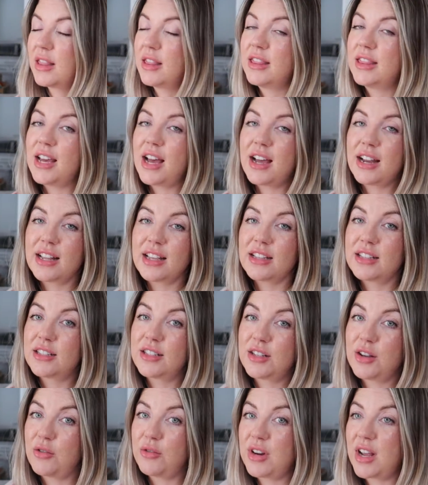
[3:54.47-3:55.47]
That is
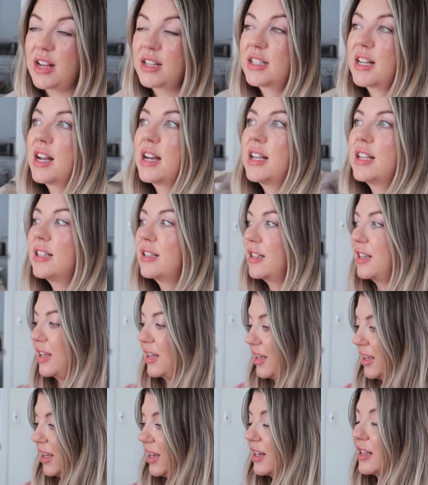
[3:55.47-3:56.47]
so nice. And it
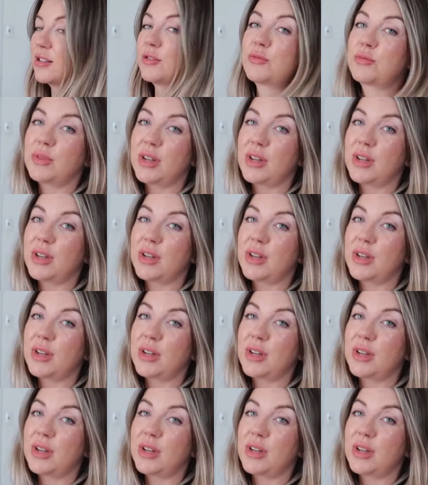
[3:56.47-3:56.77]
is